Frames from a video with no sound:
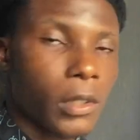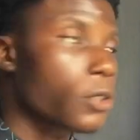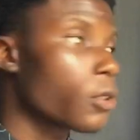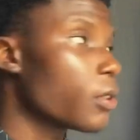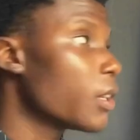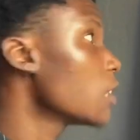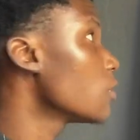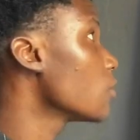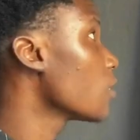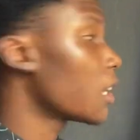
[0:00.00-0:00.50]
So
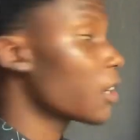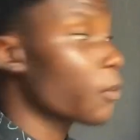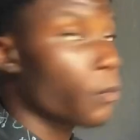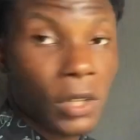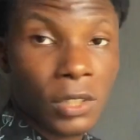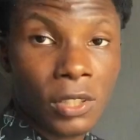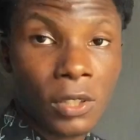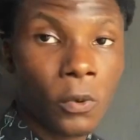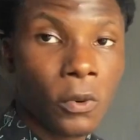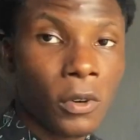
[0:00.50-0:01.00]
let's look at the
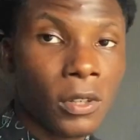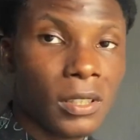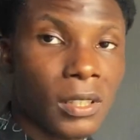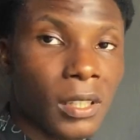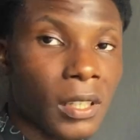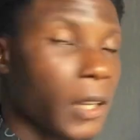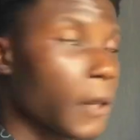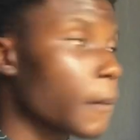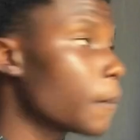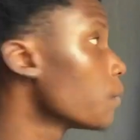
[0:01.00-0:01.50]
question once
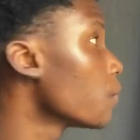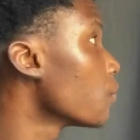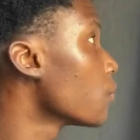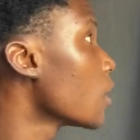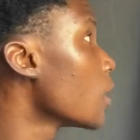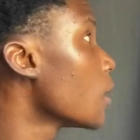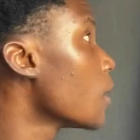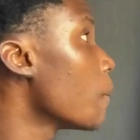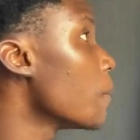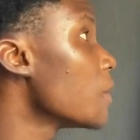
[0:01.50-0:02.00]
again.
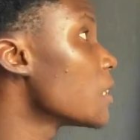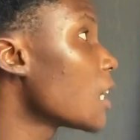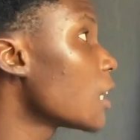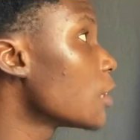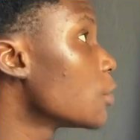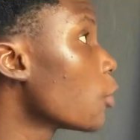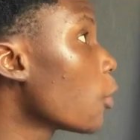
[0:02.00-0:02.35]
Mr.